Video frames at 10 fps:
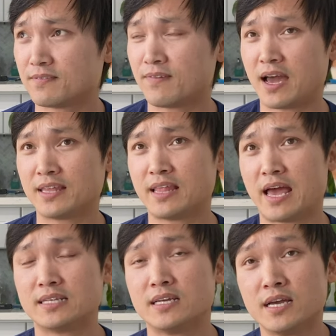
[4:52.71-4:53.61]
find
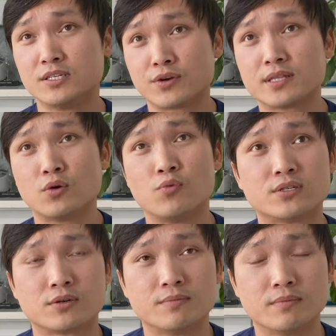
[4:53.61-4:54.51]
that during the
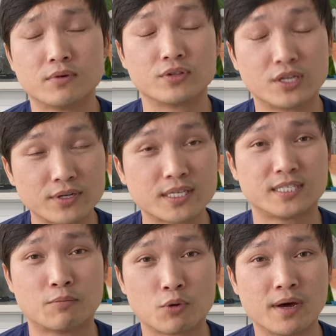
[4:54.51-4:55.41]
winter or during the
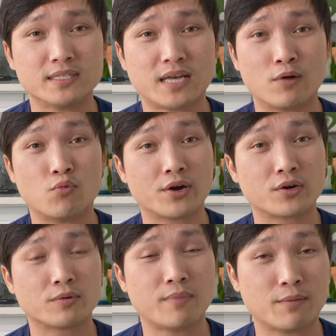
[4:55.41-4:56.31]
summer months, I
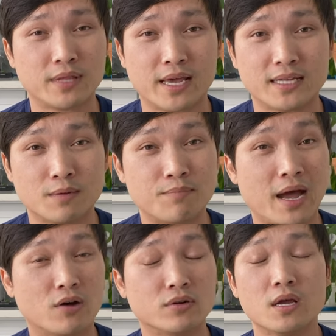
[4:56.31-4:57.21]
water my plants
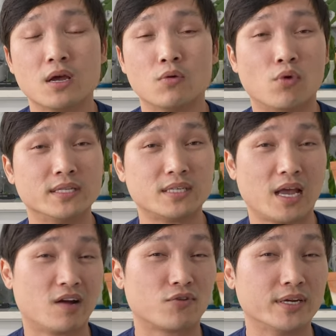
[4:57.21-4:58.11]
about once
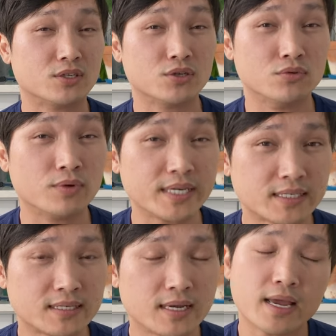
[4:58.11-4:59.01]
every two
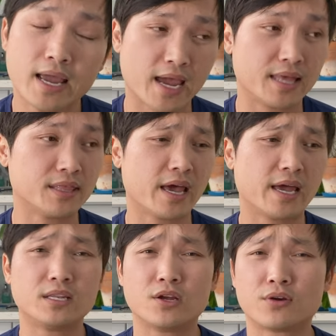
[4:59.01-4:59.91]
weeks. And
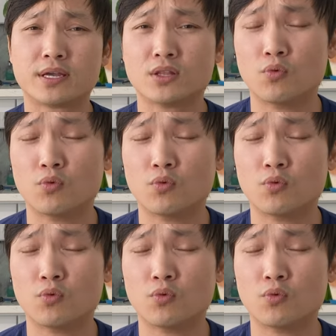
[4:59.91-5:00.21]
then during the